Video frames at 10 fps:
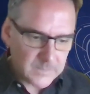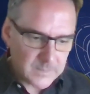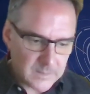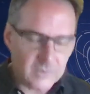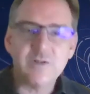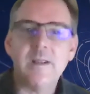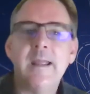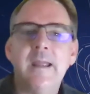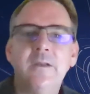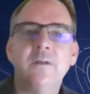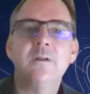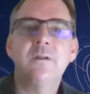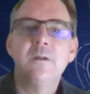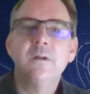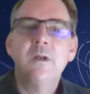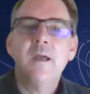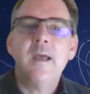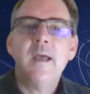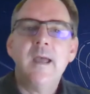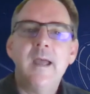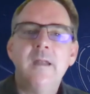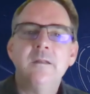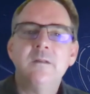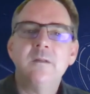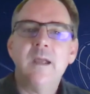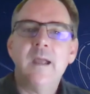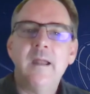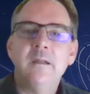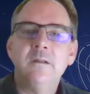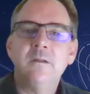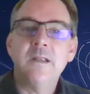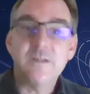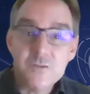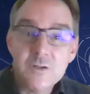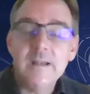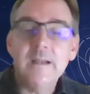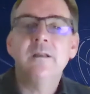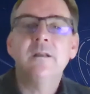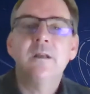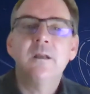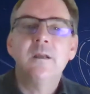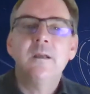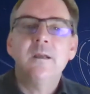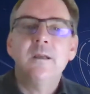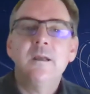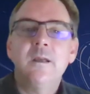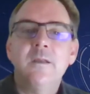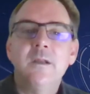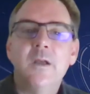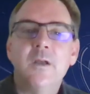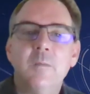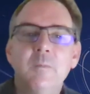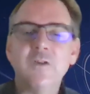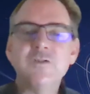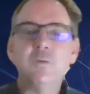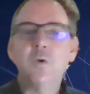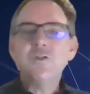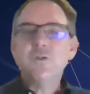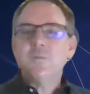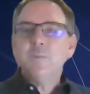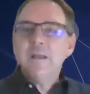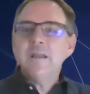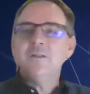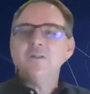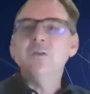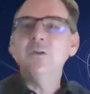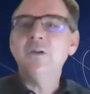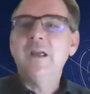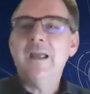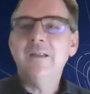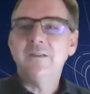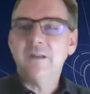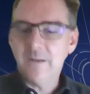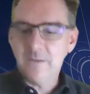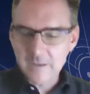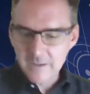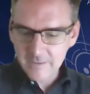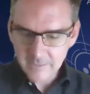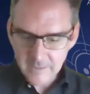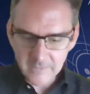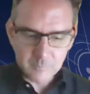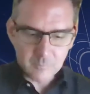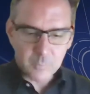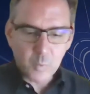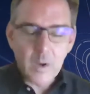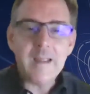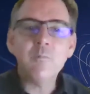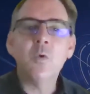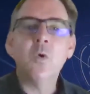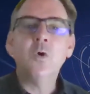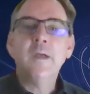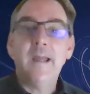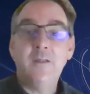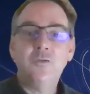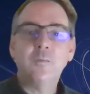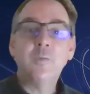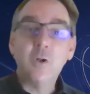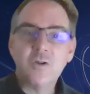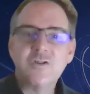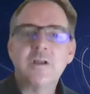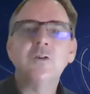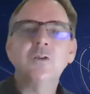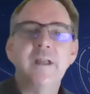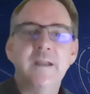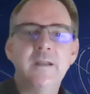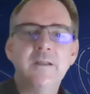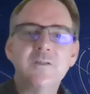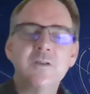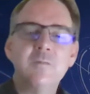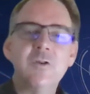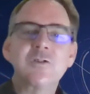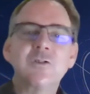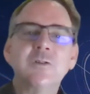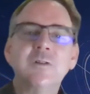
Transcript: culture ed and history, because what you're speaking to is way more anthropological than it is commercial,